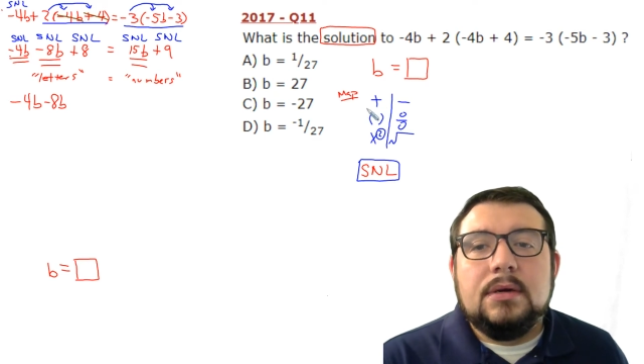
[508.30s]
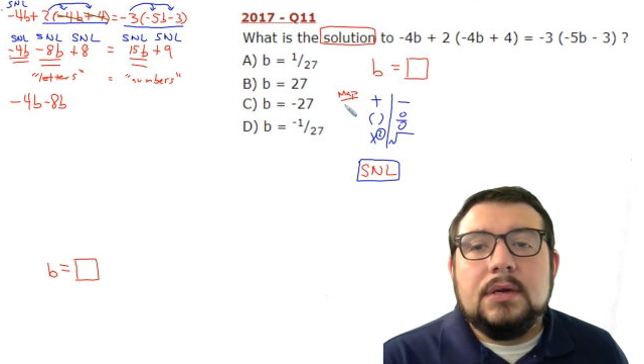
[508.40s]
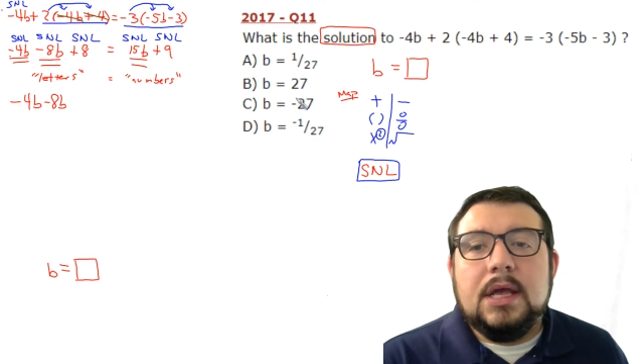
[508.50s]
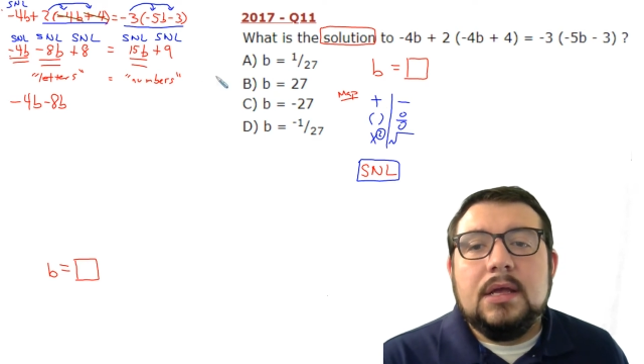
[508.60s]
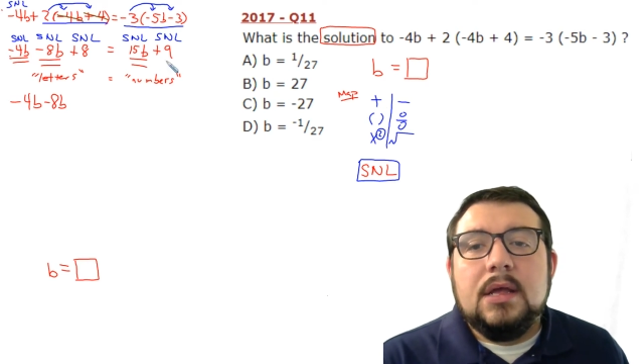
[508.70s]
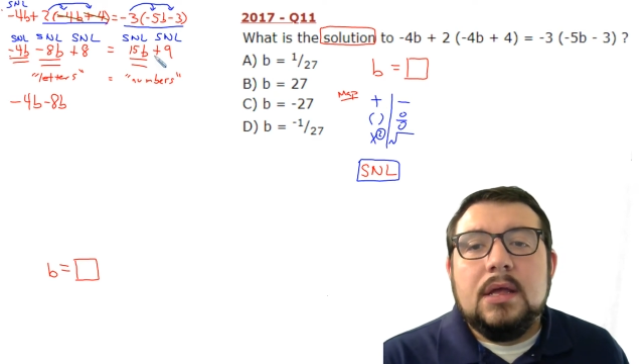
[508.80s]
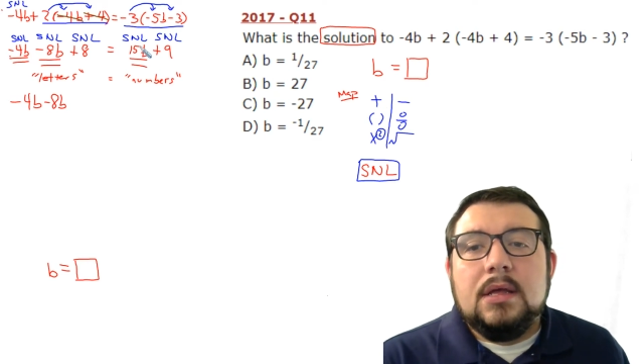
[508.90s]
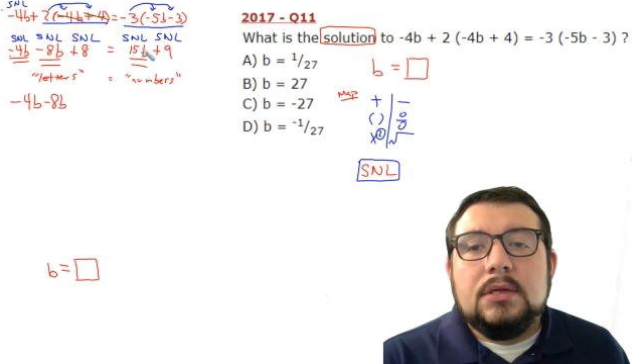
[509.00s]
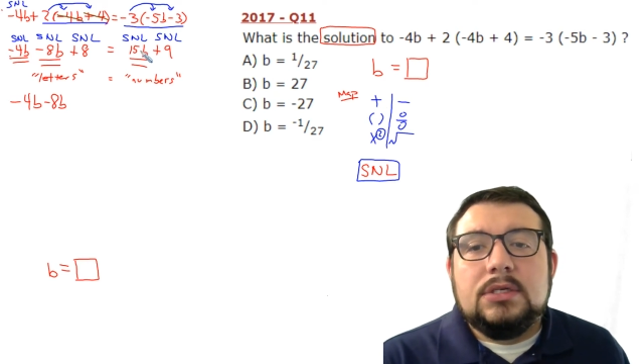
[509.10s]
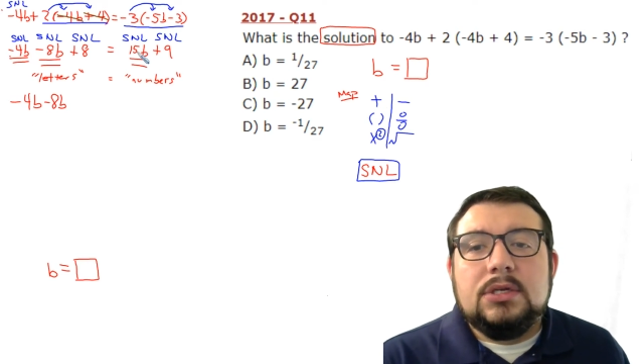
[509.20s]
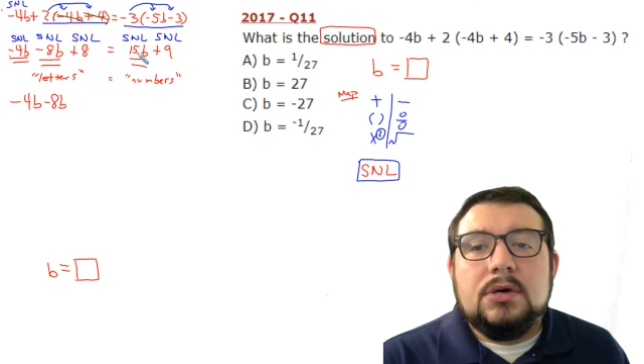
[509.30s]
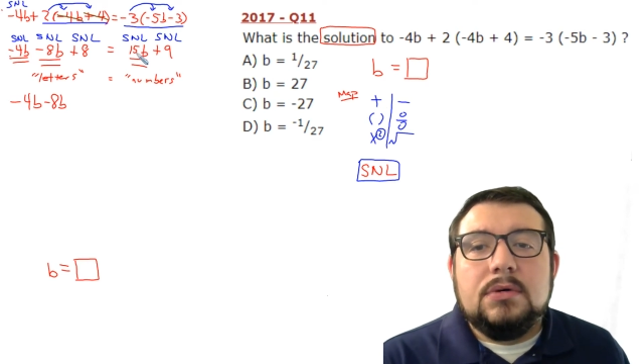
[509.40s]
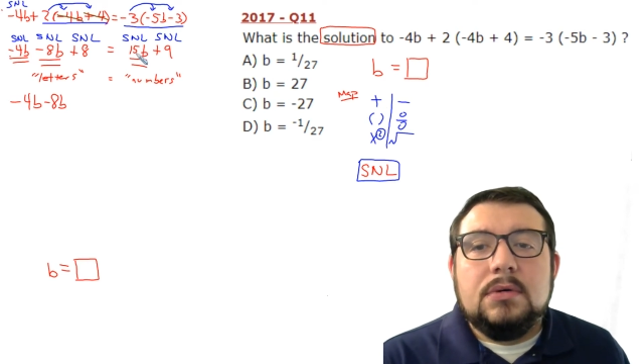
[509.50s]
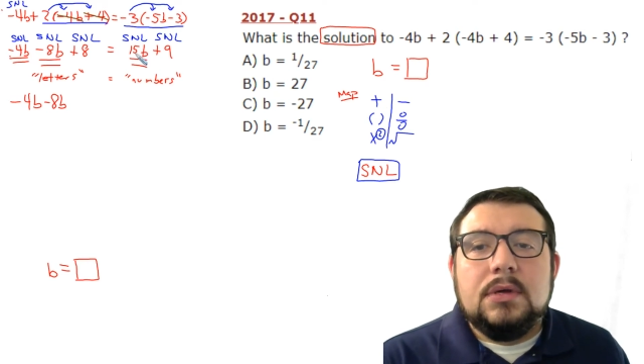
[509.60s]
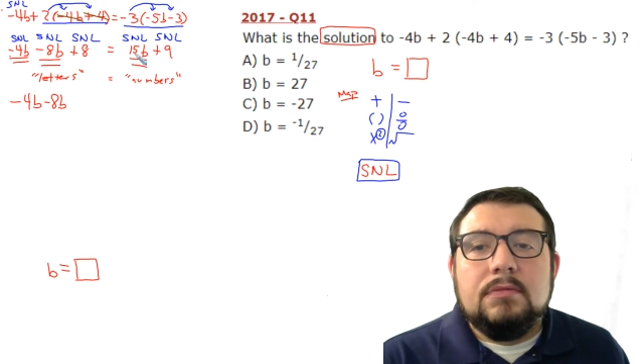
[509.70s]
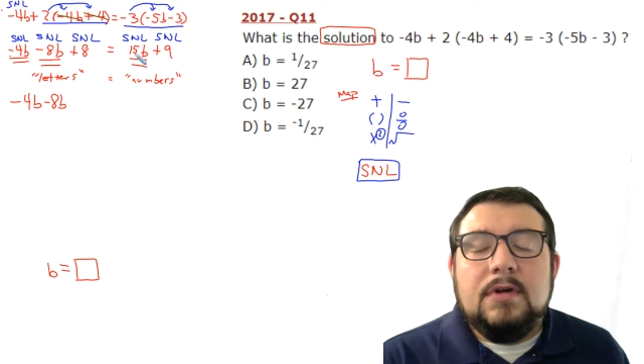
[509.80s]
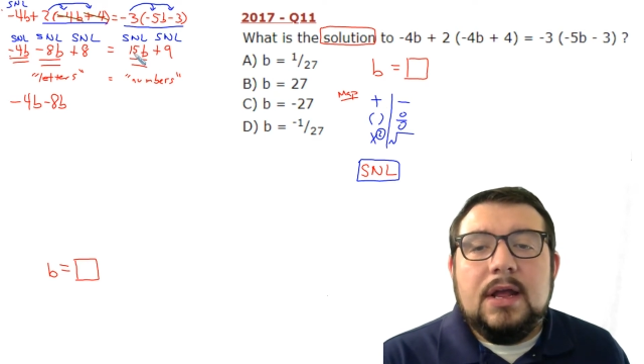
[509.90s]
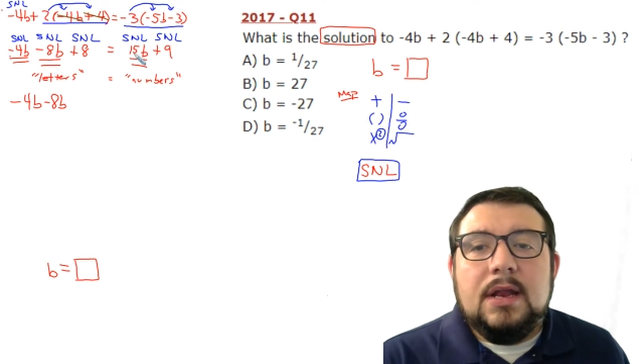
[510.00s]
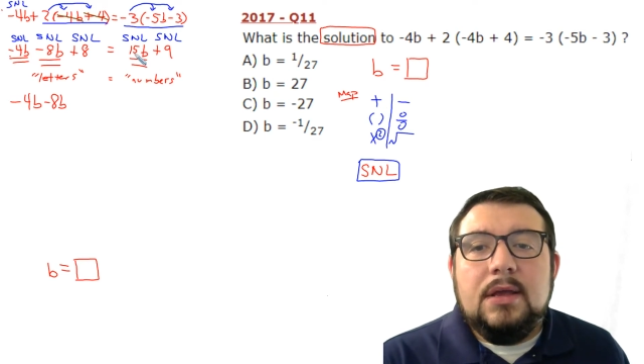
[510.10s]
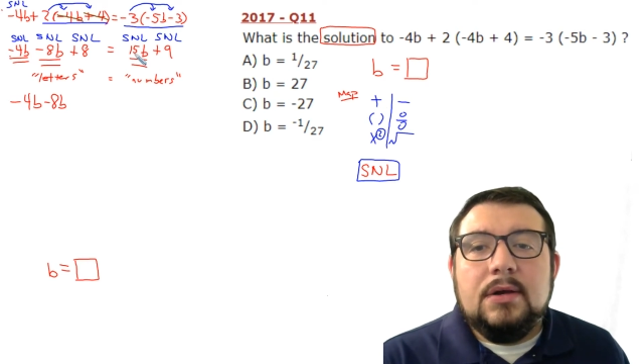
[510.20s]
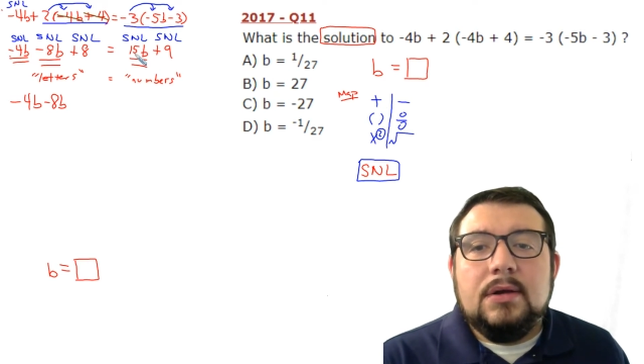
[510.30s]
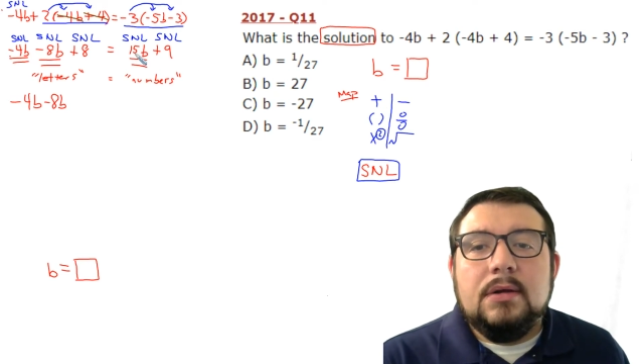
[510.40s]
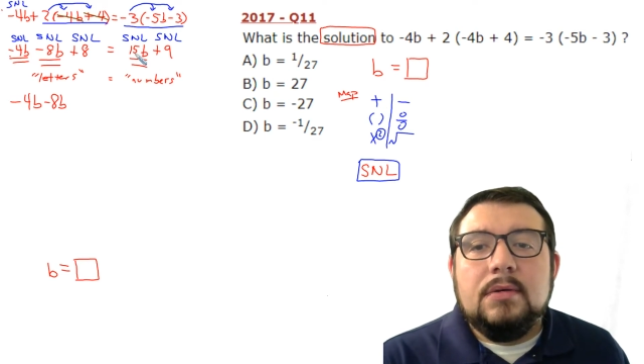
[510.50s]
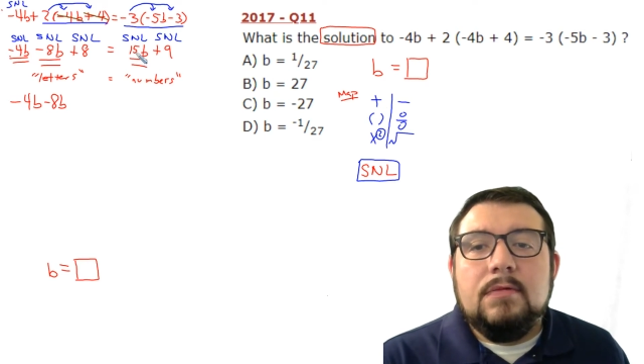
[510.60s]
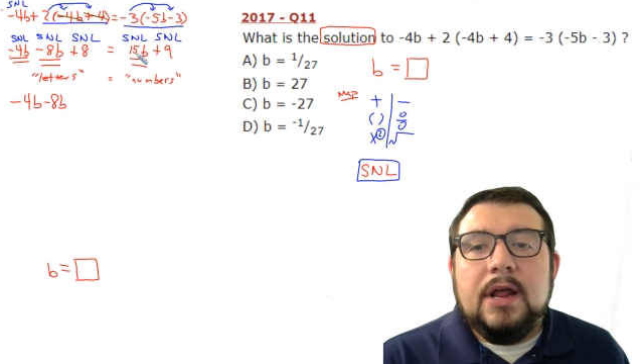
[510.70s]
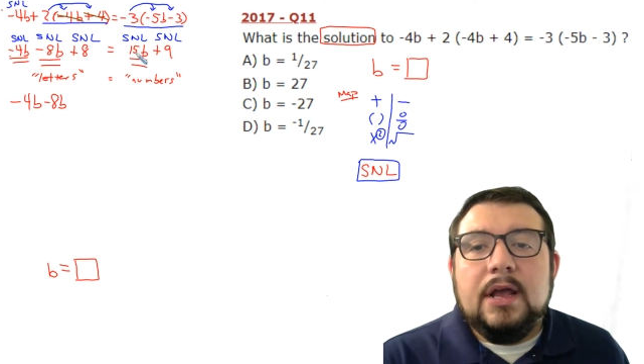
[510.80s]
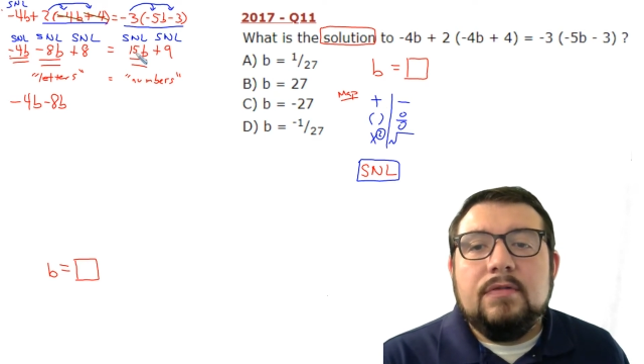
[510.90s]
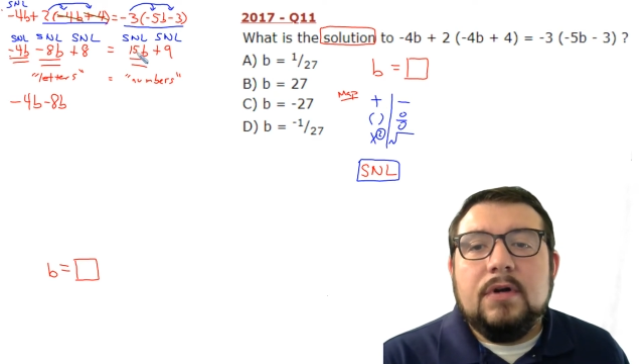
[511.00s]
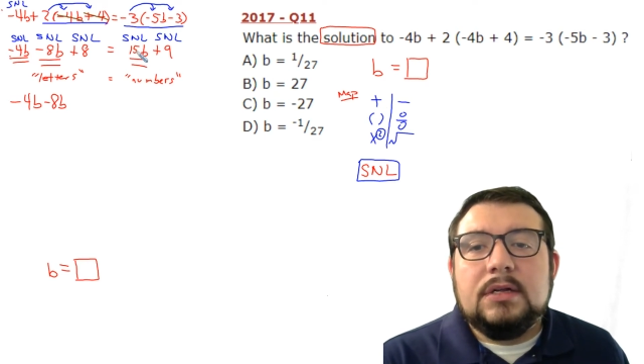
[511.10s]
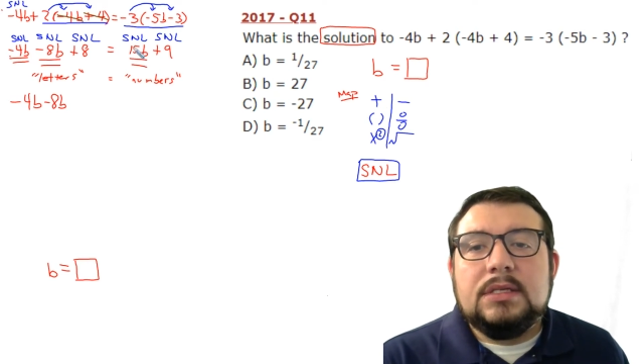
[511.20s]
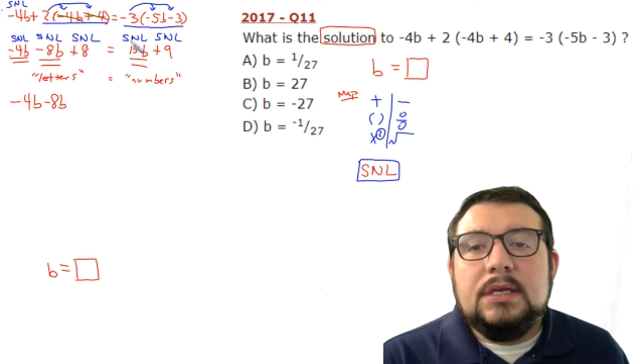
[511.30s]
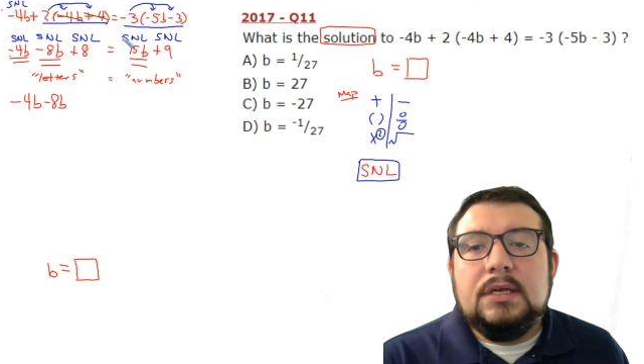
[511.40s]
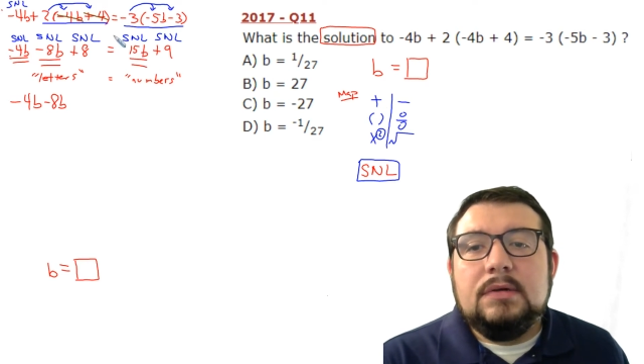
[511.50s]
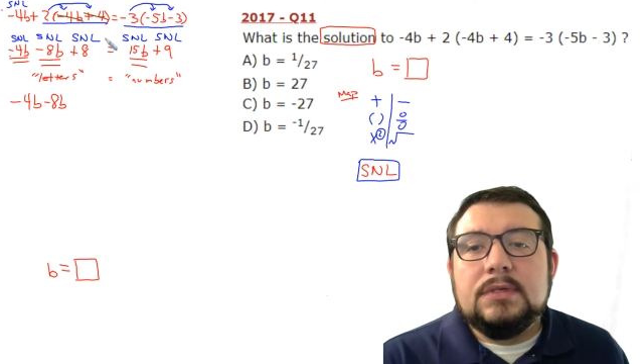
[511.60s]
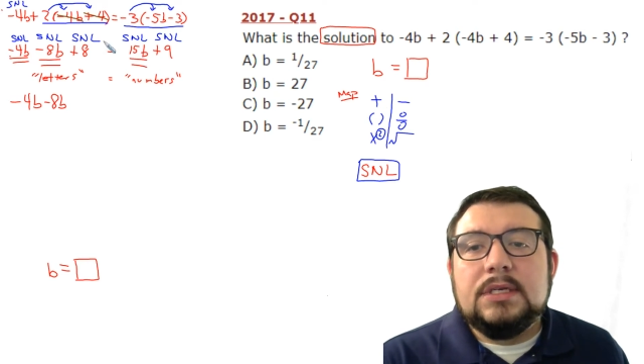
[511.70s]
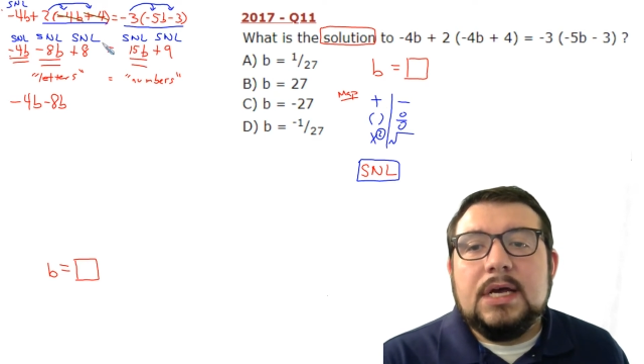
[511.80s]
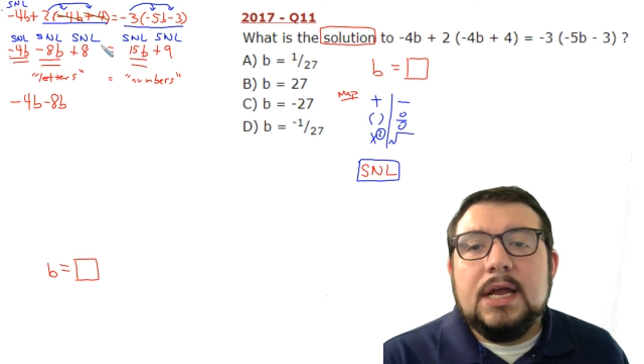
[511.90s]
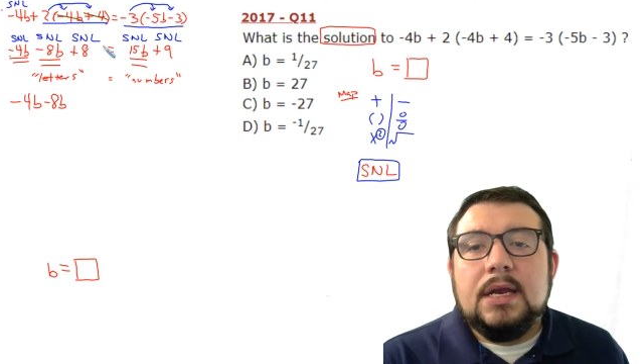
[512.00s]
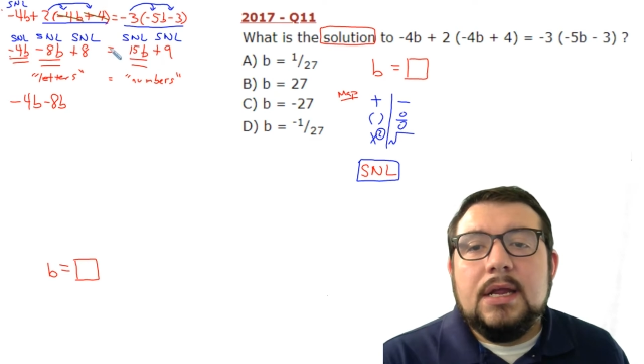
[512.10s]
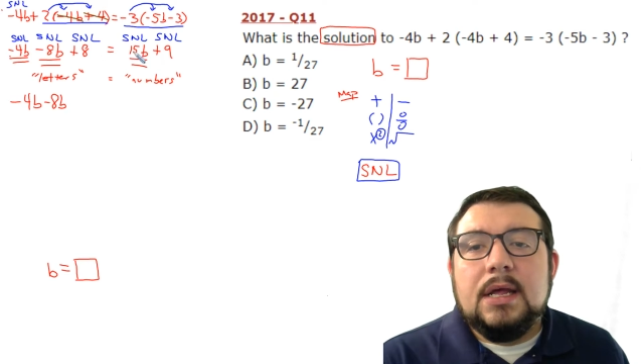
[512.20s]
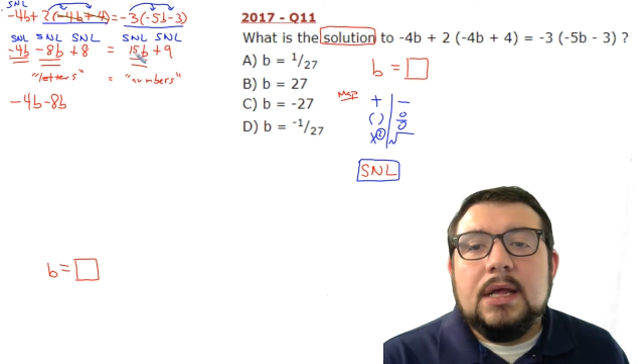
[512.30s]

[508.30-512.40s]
Okay, so right here, when I cross the equal sign,